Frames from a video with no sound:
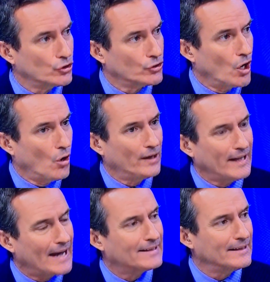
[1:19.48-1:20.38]
should go,
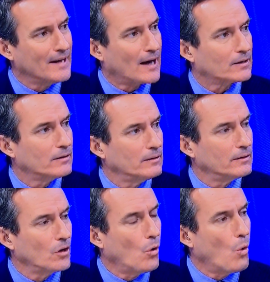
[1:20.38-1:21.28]
and that did not
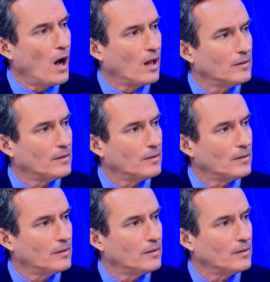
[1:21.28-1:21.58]
go well.